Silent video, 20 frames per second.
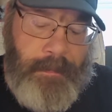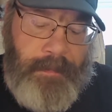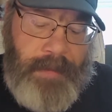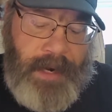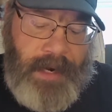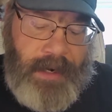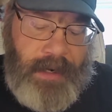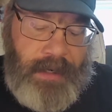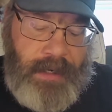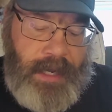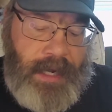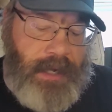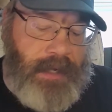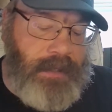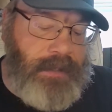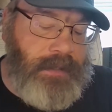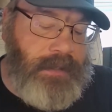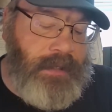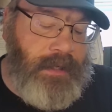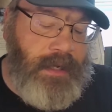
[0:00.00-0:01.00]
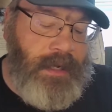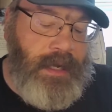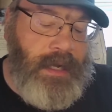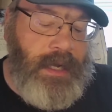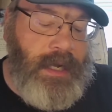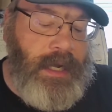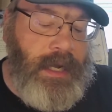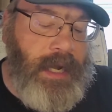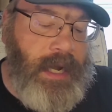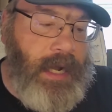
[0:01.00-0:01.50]
parallels,
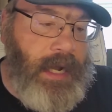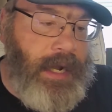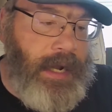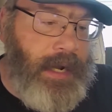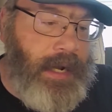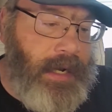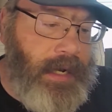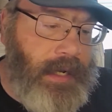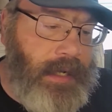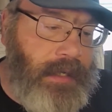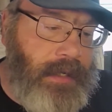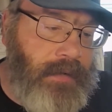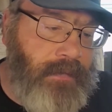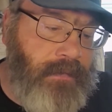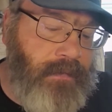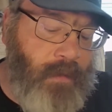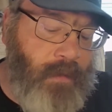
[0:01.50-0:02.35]
and the